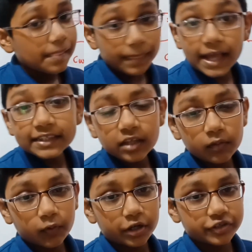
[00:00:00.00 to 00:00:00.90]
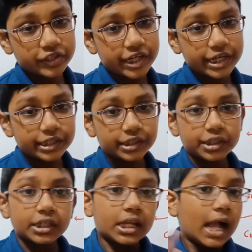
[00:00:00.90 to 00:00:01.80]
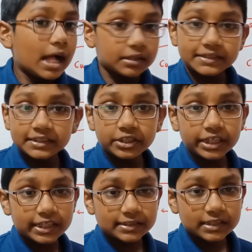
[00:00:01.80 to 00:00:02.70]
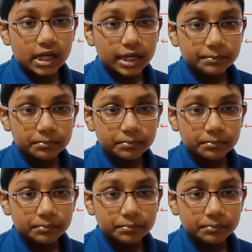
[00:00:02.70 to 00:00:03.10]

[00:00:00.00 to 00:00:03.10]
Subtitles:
that's all for today. I'll see you next time.